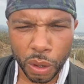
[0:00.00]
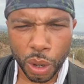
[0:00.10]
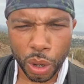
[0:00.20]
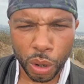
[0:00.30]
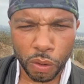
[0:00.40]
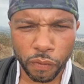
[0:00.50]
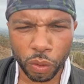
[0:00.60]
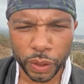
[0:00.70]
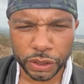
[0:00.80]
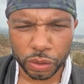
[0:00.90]
for winter
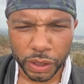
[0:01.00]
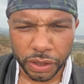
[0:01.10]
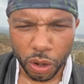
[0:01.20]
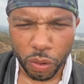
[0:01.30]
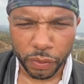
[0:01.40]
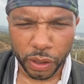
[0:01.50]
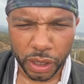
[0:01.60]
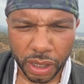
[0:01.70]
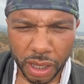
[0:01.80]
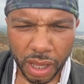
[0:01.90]
with over
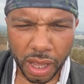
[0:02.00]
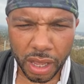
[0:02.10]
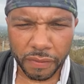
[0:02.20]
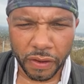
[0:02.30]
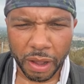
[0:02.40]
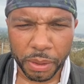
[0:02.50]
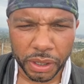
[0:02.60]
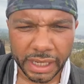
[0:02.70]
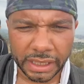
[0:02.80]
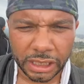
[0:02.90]
5 million cases
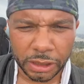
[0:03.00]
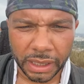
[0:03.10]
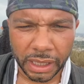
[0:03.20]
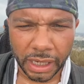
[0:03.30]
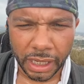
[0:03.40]
expected in England.